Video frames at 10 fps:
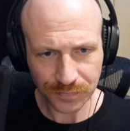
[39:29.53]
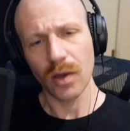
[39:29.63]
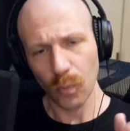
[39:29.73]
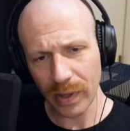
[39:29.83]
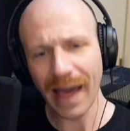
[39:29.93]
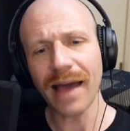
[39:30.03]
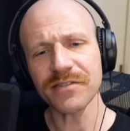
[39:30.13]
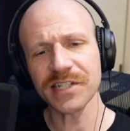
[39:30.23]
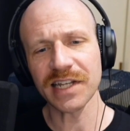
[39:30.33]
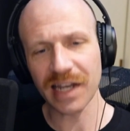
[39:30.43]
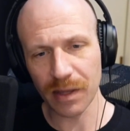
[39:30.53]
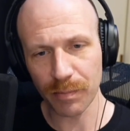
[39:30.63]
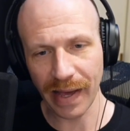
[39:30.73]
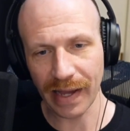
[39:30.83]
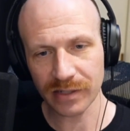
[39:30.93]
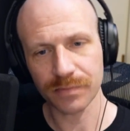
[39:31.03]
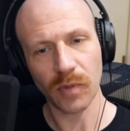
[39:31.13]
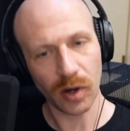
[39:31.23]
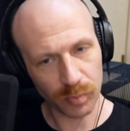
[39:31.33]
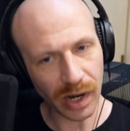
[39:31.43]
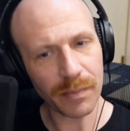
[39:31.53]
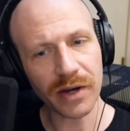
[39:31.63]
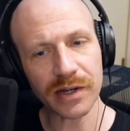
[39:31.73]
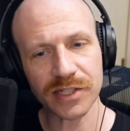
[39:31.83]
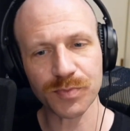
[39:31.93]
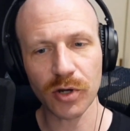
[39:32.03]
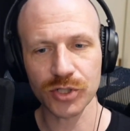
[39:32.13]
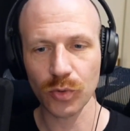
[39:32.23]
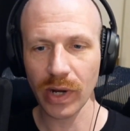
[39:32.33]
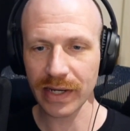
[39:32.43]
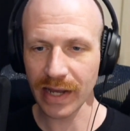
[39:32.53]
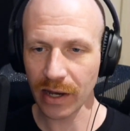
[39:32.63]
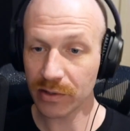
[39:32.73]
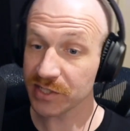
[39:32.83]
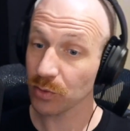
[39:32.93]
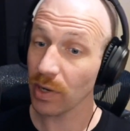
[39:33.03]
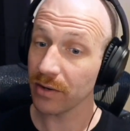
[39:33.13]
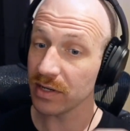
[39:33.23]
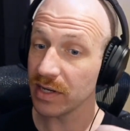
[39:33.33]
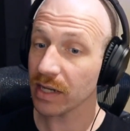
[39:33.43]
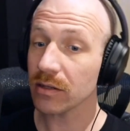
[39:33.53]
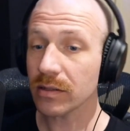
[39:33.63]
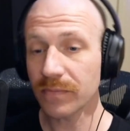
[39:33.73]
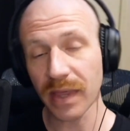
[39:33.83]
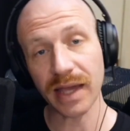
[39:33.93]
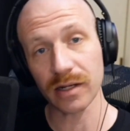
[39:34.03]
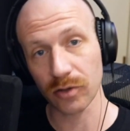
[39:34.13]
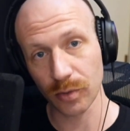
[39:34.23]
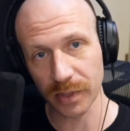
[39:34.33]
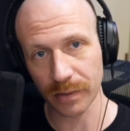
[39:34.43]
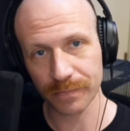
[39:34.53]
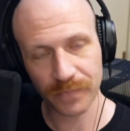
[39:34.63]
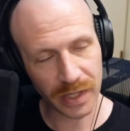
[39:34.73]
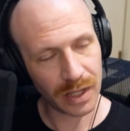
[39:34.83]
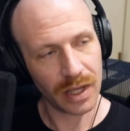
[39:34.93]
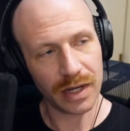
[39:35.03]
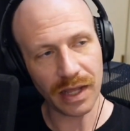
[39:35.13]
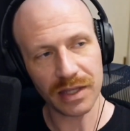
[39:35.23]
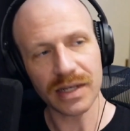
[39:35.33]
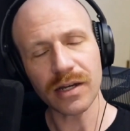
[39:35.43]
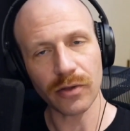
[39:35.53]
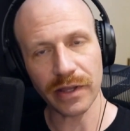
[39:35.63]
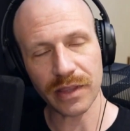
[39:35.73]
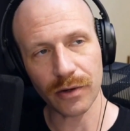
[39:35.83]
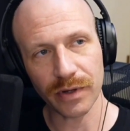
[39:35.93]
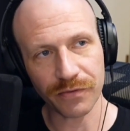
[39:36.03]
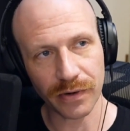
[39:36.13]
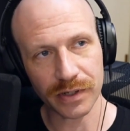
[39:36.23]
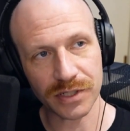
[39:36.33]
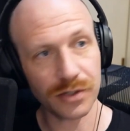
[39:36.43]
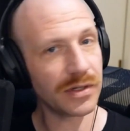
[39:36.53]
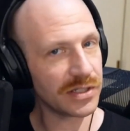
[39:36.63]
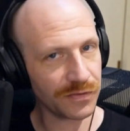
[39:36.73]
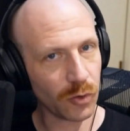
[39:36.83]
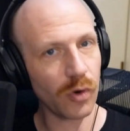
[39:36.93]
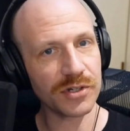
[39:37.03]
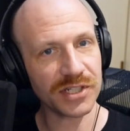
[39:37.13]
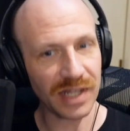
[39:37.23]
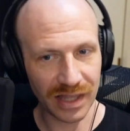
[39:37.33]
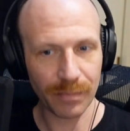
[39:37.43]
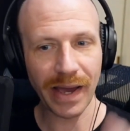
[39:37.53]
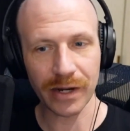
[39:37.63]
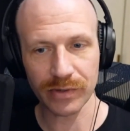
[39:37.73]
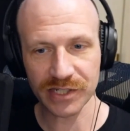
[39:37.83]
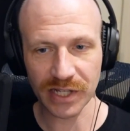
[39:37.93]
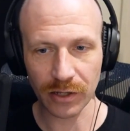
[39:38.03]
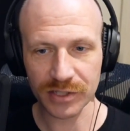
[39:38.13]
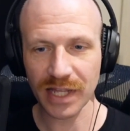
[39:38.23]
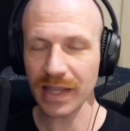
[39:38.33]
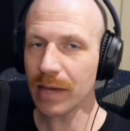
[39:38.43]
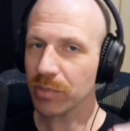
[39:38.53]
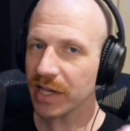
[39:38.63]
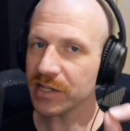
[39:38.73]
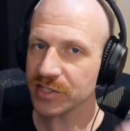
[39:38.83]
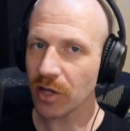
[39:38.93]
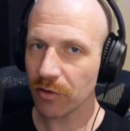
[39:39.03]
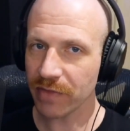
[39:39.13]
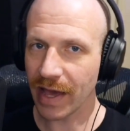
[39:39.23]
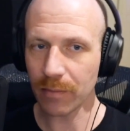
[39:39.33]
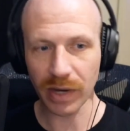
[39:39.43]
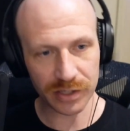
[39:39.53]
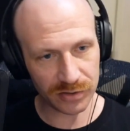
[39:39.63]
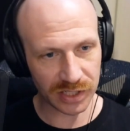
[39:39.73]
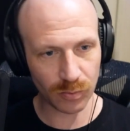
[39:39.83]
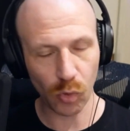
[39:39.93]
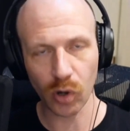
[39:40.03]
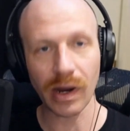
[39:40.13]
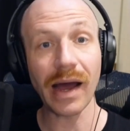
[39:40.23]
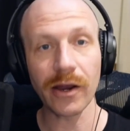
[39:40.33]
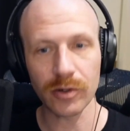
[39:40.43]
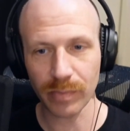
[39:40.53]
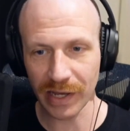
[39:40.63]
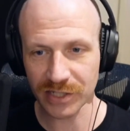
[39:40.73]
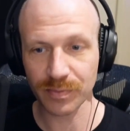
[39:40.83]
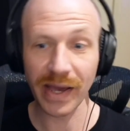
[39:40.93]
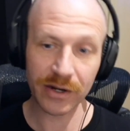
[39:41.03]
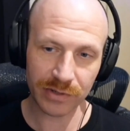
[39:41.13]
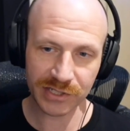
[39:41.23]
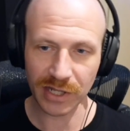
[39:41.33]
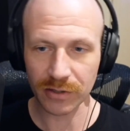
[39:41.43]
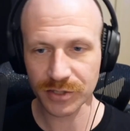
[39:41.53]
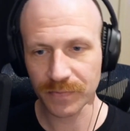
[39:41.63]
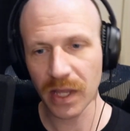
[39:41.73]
We have seen an impact. Our primary exposure right now is around nickel and aluminum. Now, the nickel that they're referring to is, of course, in the battery cells, and they plan to solve that by using more iron-based battery cells.